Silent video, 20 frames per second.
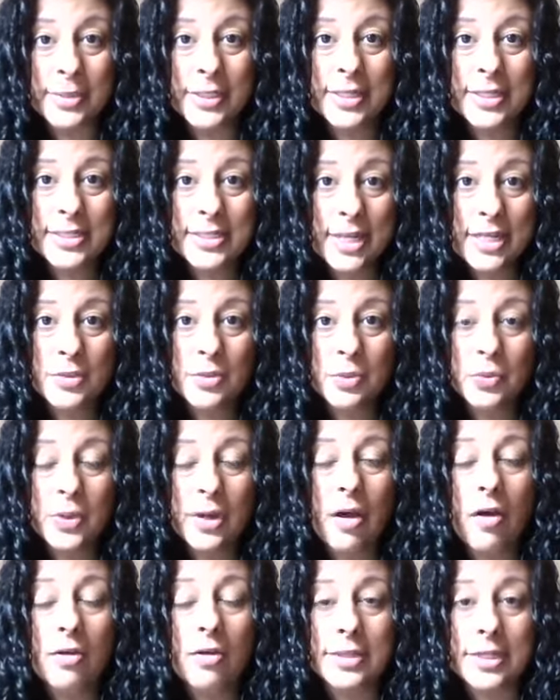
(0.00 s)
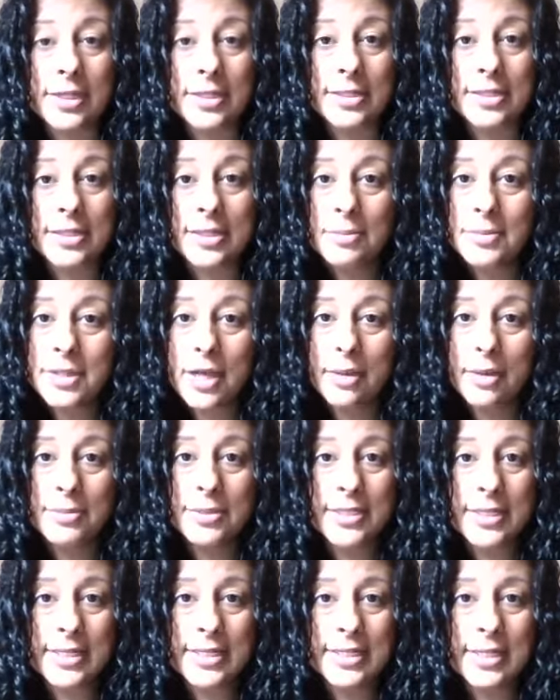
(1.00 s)
Because that's what we all need.
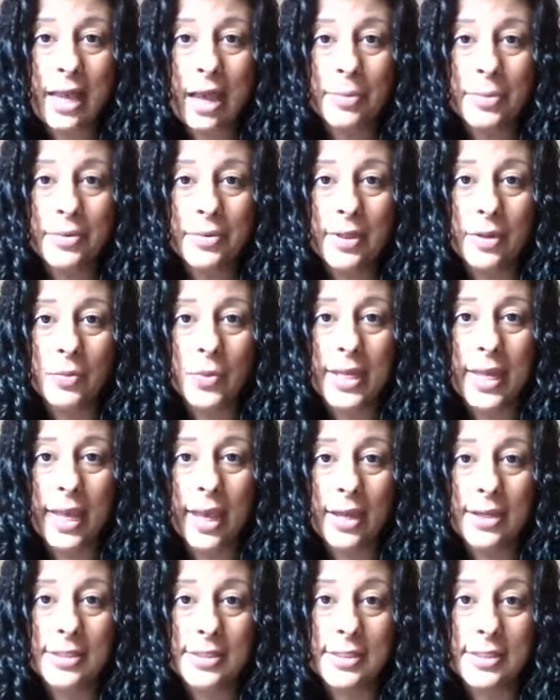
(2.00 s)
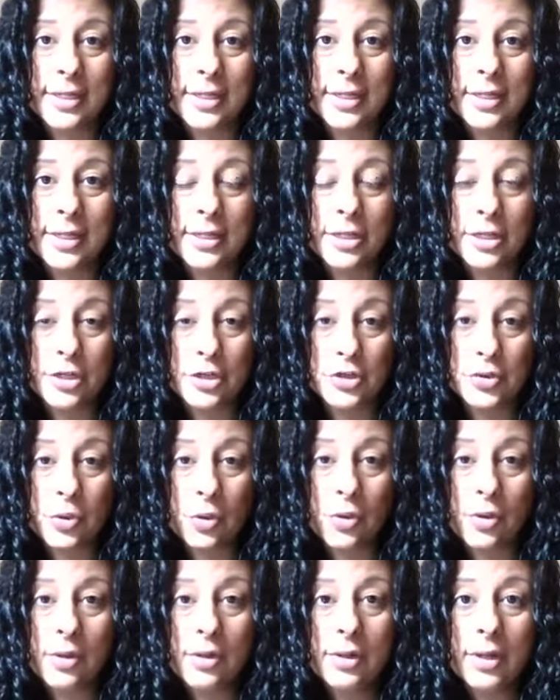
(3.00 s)
Sometimes things happen that we can't
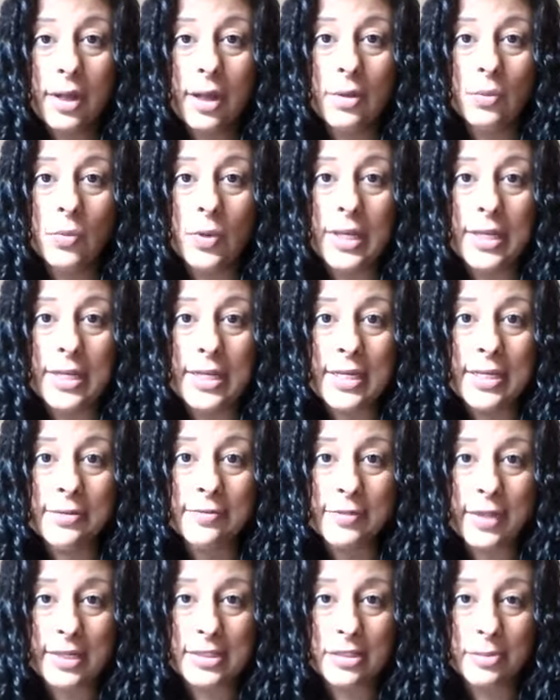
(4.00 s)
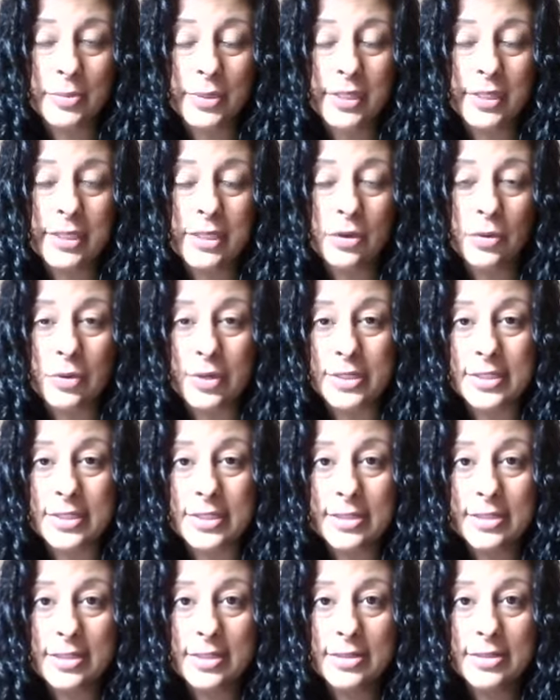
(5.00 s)
control and we need flexibility or
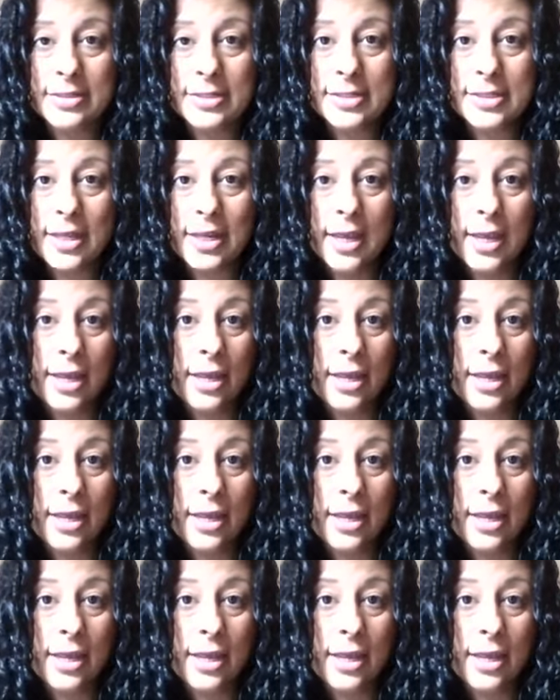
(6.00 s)
assistance.